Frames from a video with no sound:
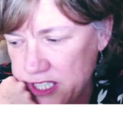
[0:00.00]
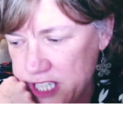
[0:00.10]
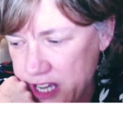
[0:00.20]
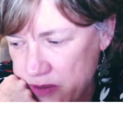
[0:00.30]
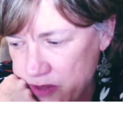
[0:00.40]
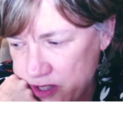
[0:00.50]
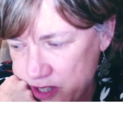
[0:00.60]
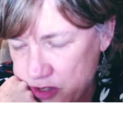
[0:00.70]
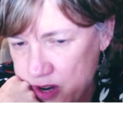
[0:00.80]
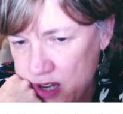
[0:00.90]
data in
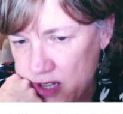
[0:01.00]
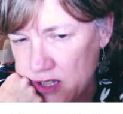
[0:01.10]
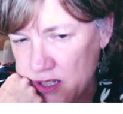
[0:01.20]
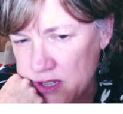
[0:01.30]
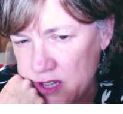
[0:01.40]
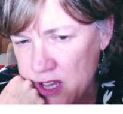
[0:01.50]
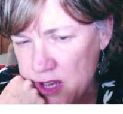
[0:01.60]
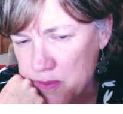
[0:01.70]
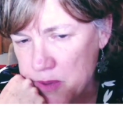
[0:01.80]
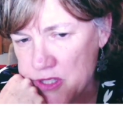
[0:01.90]
Australia, and
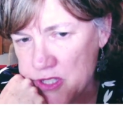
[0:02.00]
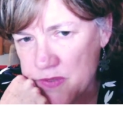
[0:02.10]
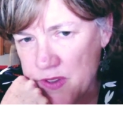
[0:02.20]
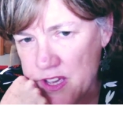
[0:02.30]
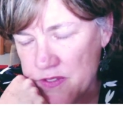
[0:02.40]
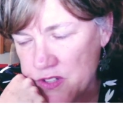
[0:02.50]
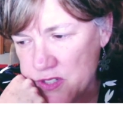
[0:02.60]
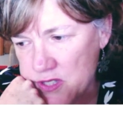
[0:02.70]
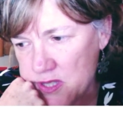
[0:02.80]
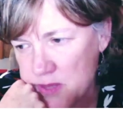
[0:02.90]
most of our
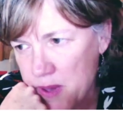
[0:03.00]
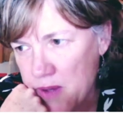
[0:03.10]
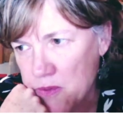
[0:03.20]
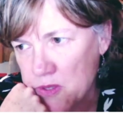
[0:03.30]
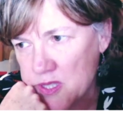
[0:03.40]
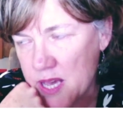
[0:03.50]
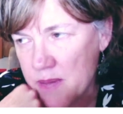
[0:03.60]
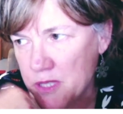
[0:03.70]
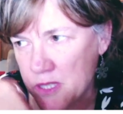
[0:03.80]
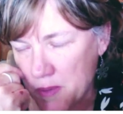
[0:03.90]
evidence about what's
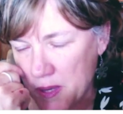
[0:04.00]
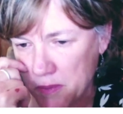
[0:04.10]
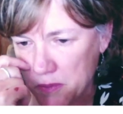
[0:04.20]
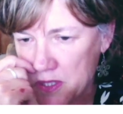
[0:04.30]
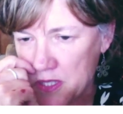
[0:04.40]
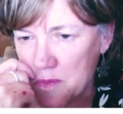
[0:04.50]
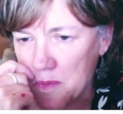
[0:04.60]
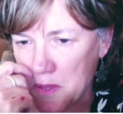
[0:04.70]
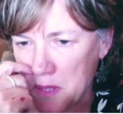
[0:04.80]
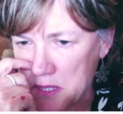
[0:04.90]
happened to people with
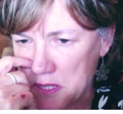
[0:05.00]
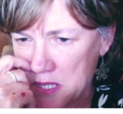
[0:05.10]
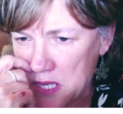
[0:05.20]
disabilities